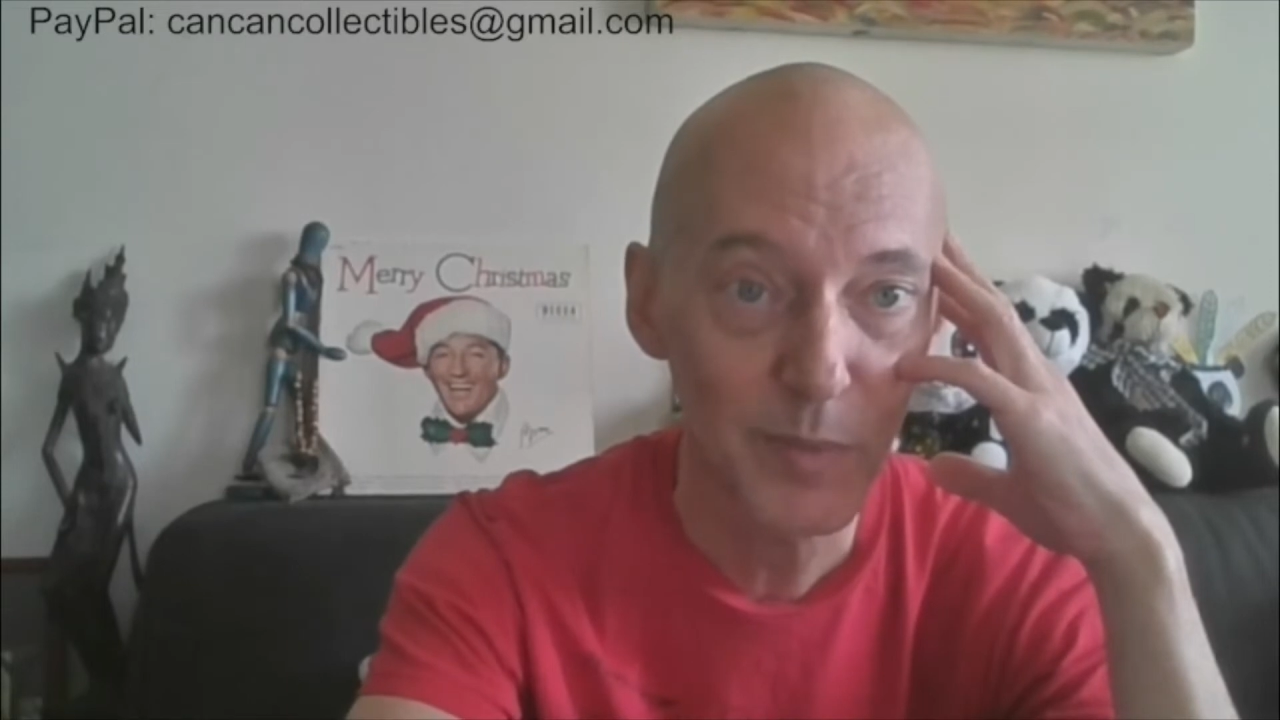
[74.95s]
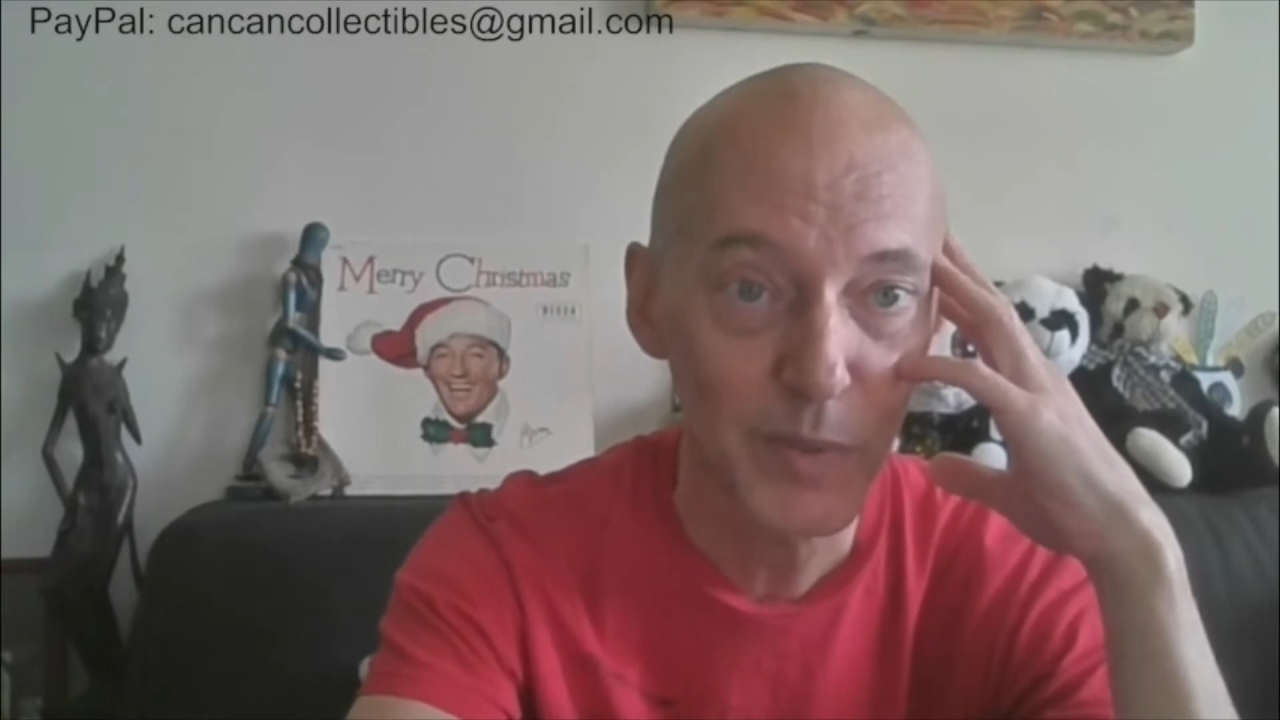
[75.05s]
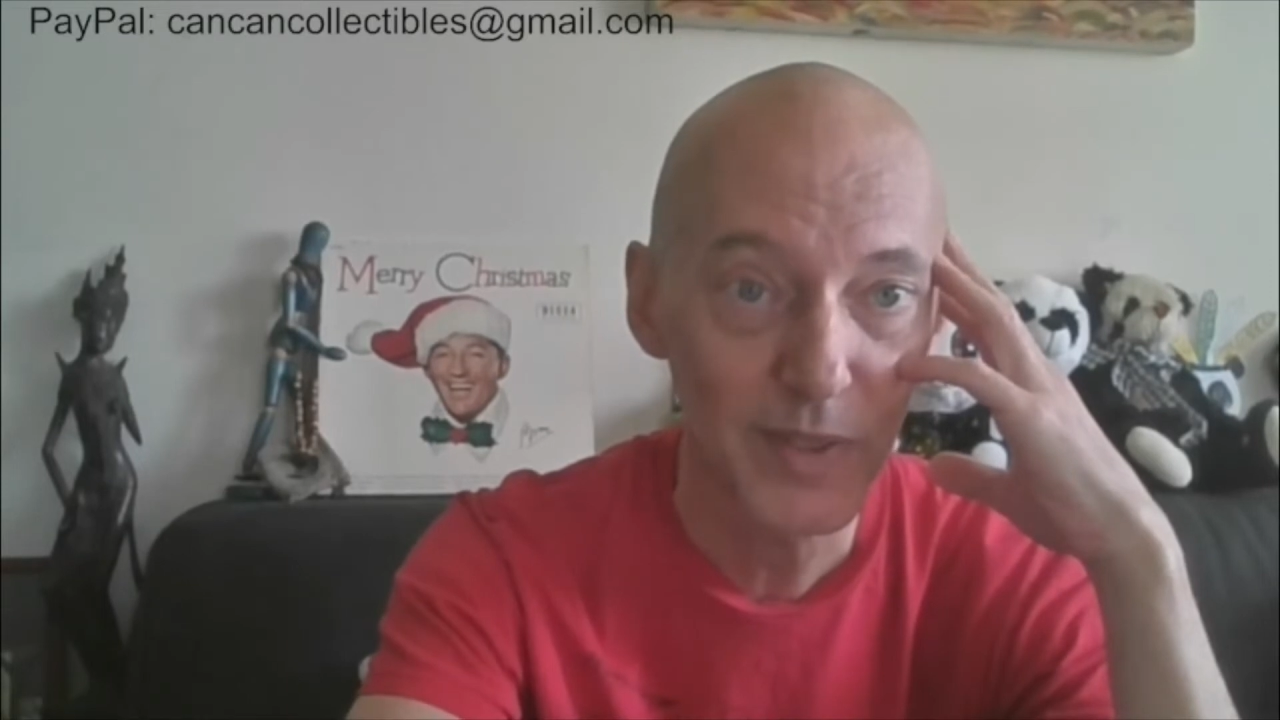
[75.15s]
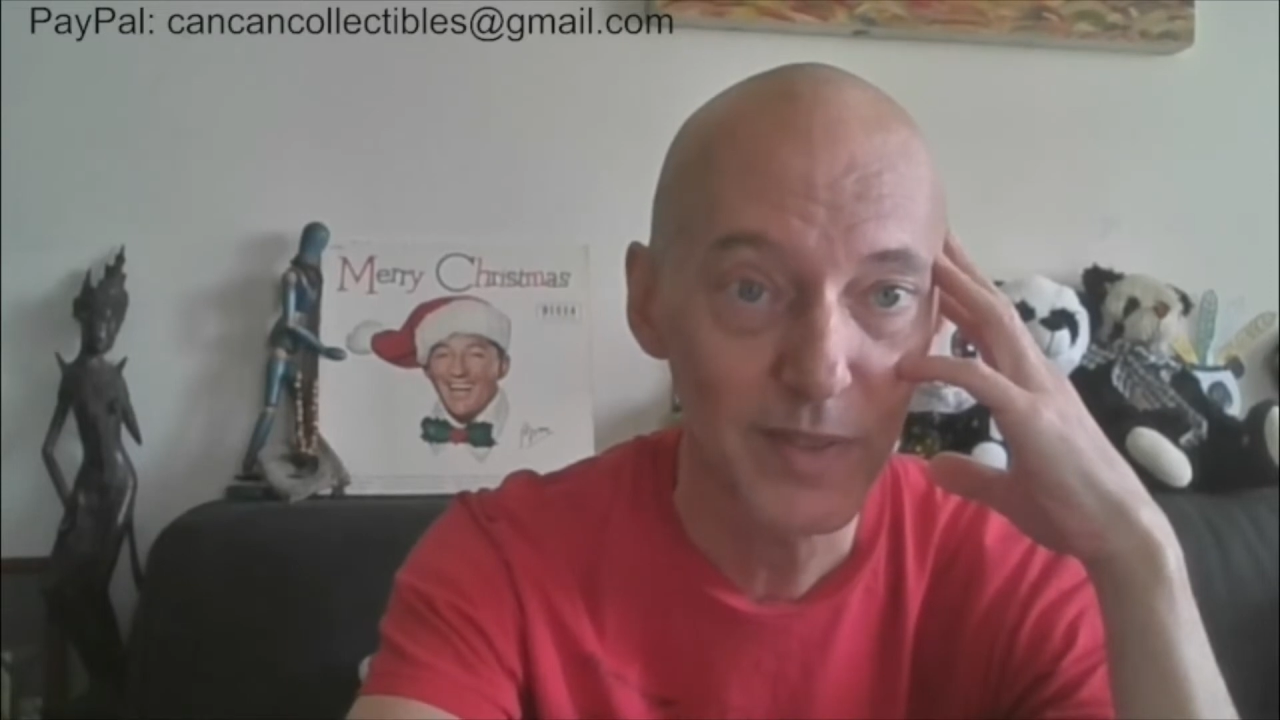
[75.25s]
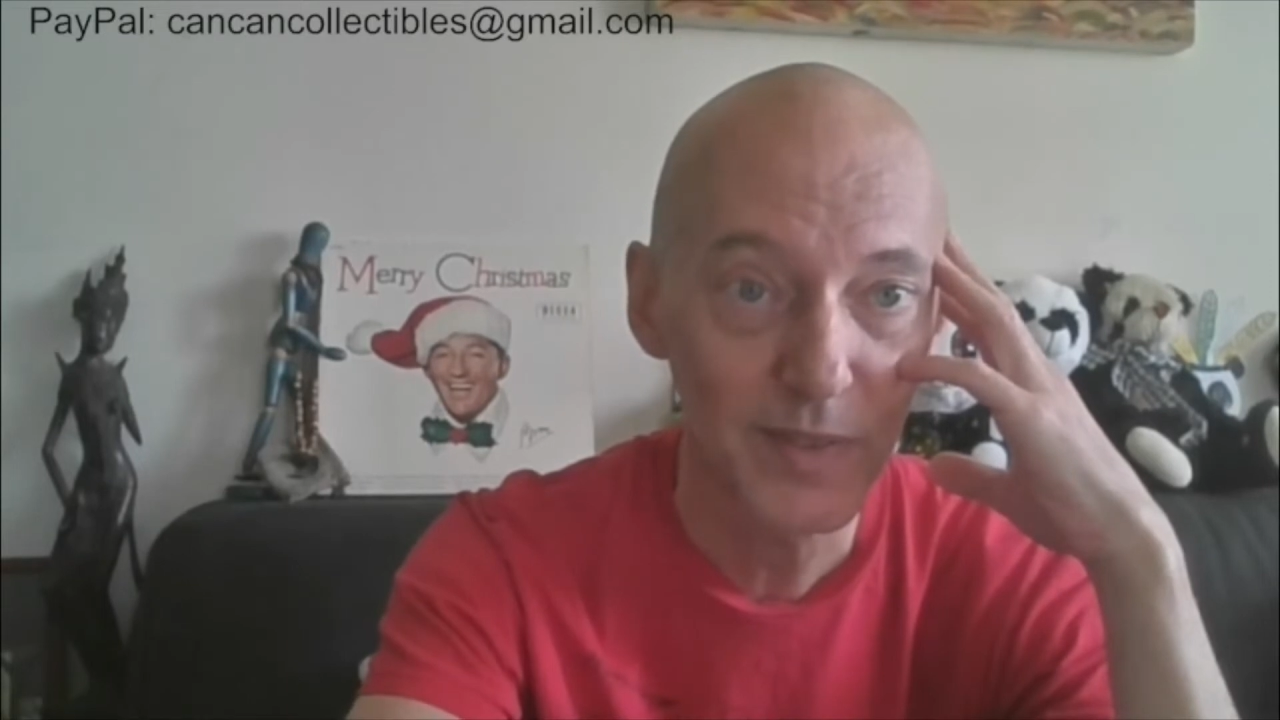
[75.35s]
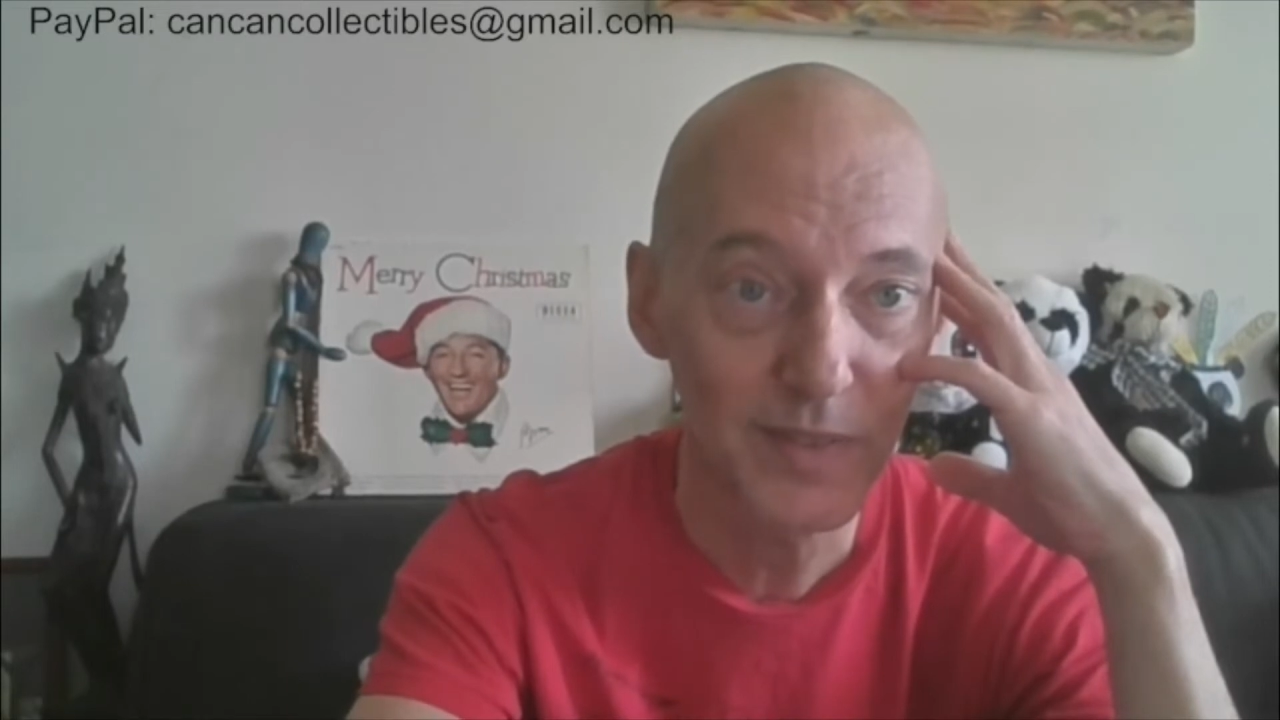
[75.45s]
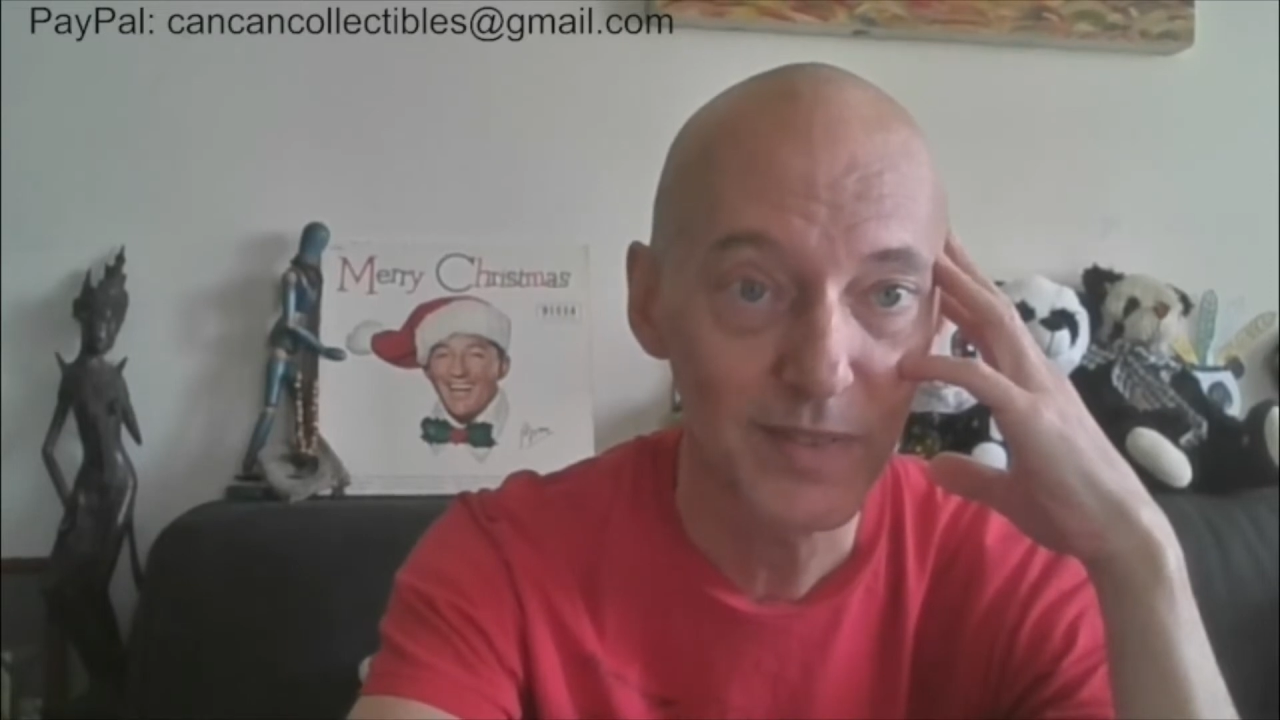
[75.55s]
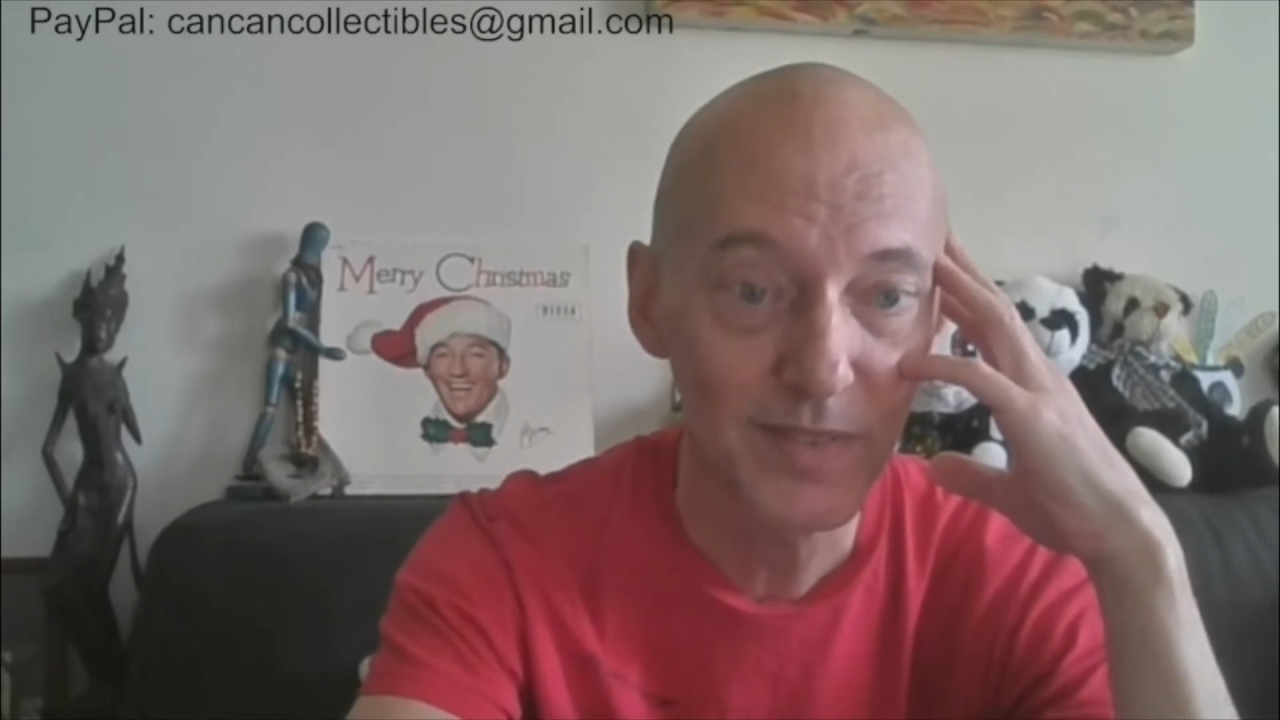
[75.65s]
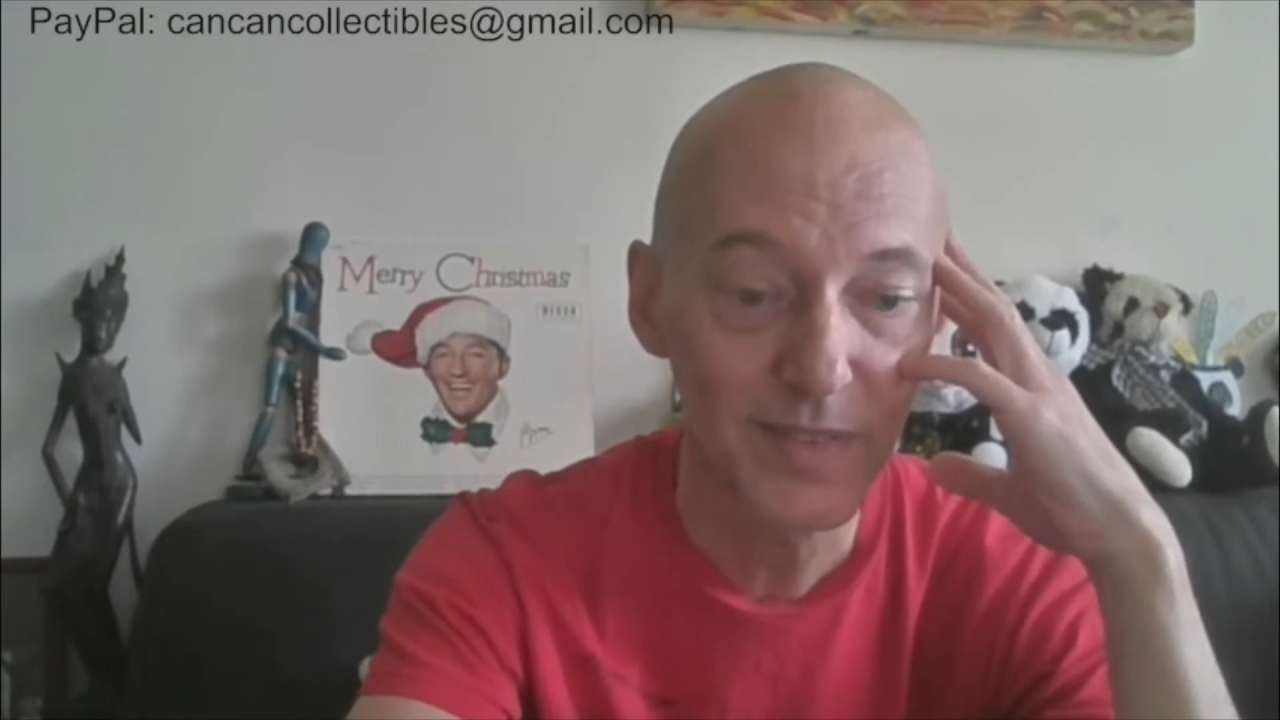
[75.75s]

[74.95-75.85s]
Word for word: be in